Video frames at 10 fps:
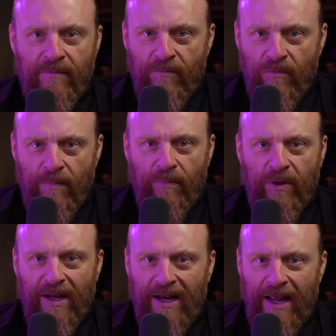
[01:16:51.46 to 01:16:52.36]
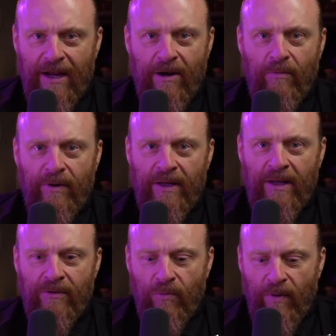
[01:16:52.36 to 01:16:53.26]
rippling and echoing
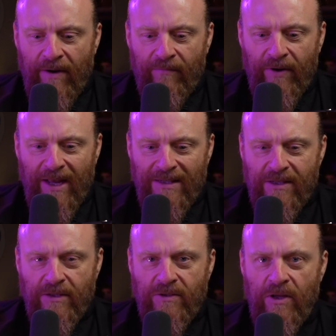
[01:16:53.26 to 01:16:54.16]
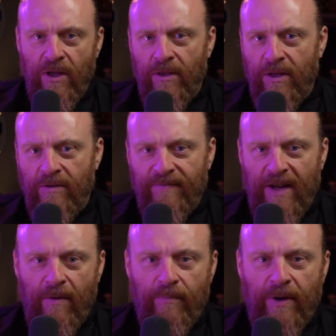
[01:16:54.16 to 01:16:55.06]
into every essence that have
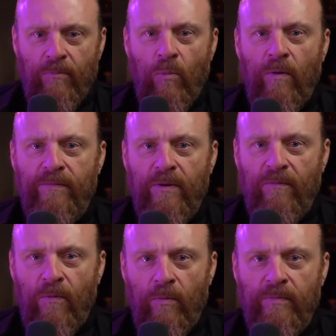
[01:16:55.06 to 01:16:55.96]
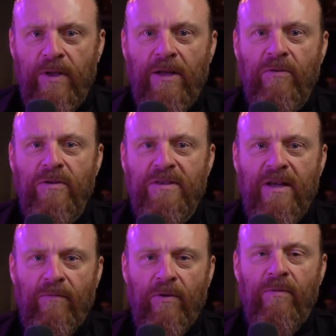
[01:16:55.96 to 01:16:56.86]
now been morphed and formed into
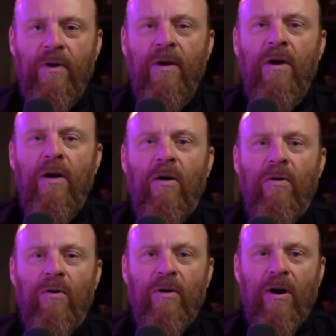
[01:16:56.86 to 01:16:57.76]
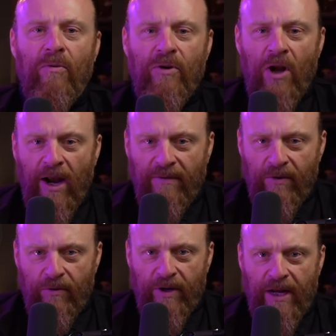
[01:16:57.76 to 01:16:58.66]
seven or, or nine
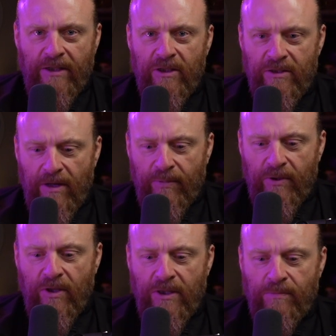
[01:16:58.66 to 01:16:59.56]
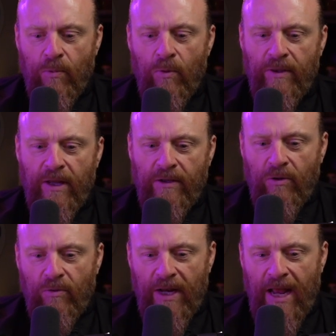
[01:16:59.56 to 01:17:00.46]
variations up to this point that
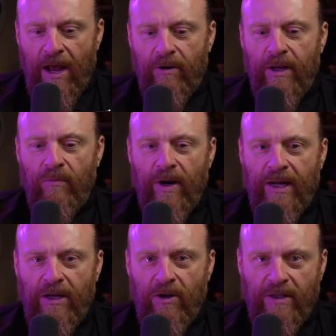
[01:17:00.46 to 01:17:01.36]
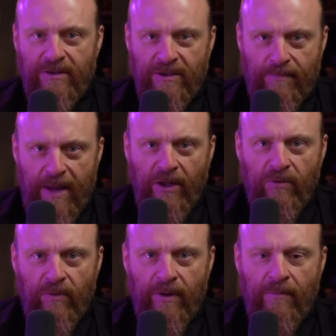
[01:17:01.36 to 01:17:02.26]
you now can recognize as
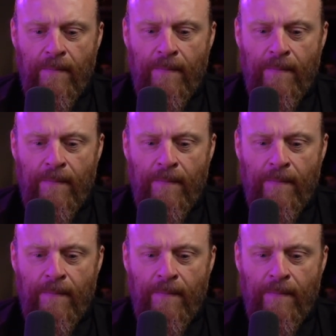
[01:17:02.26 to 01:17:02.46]
Mandarin.